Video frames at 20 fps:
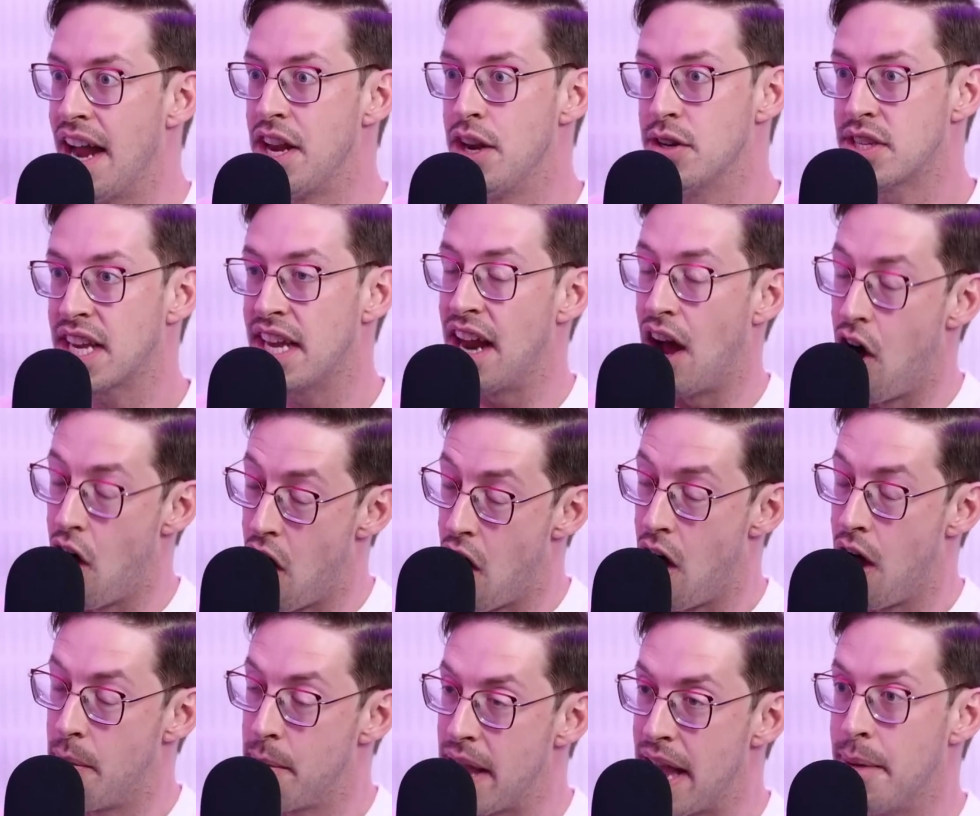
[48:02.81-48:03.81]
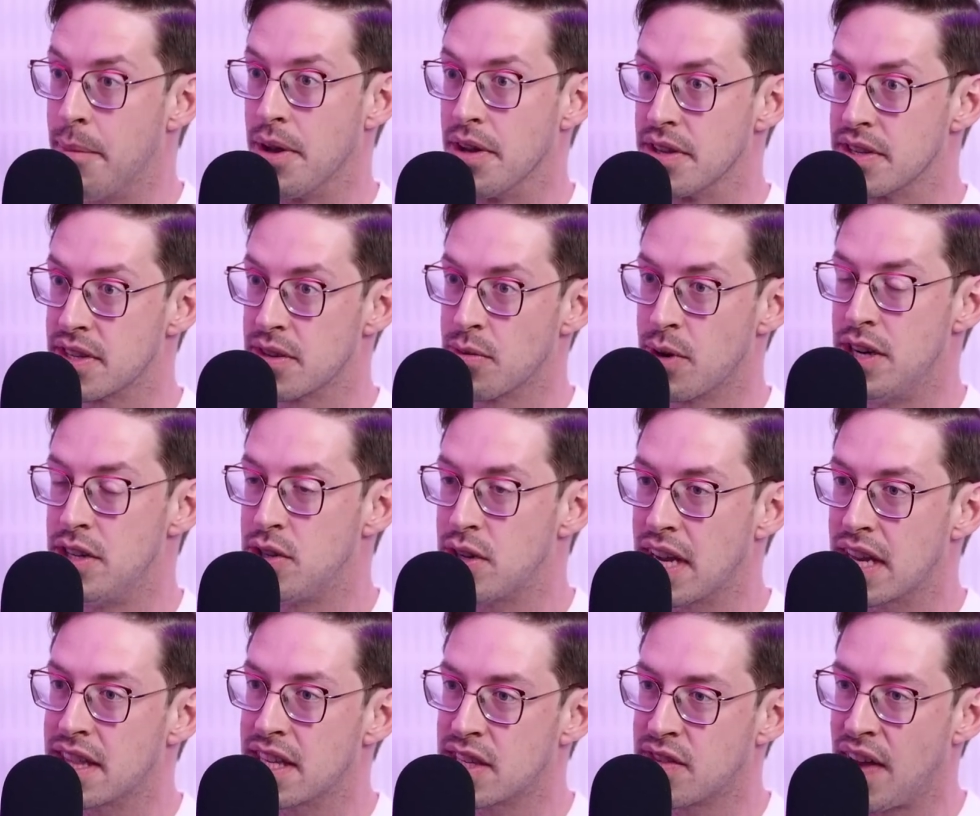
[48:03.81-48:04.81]
You said all mammals. Where'd you
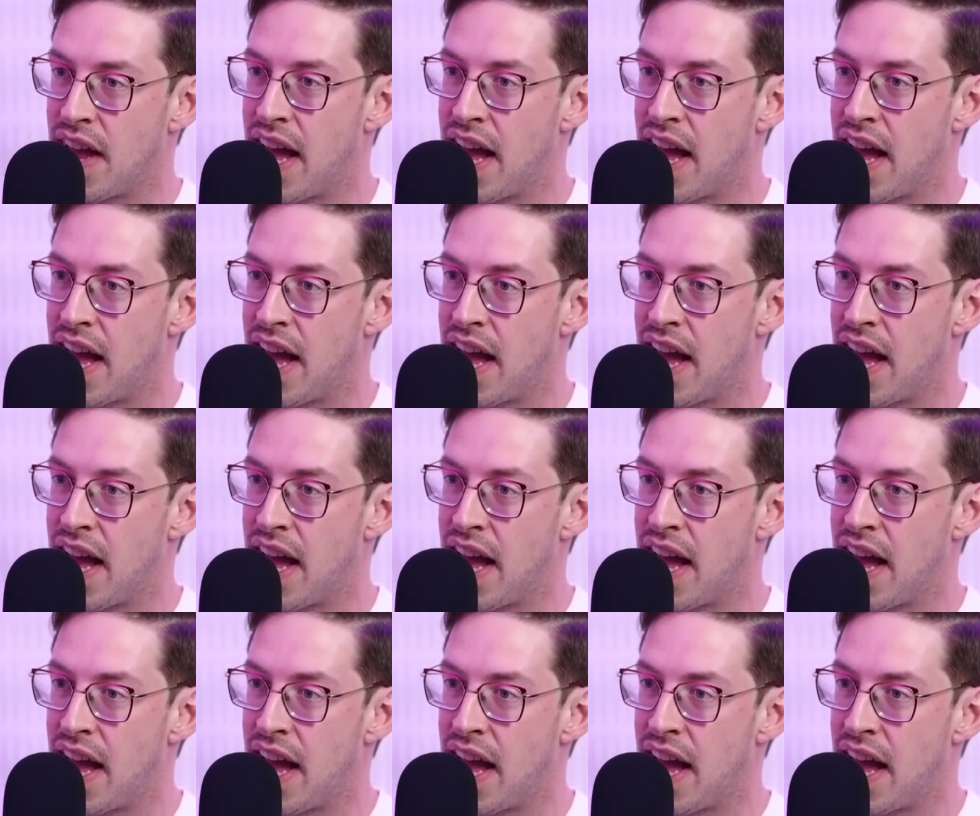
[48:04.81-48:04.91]
get this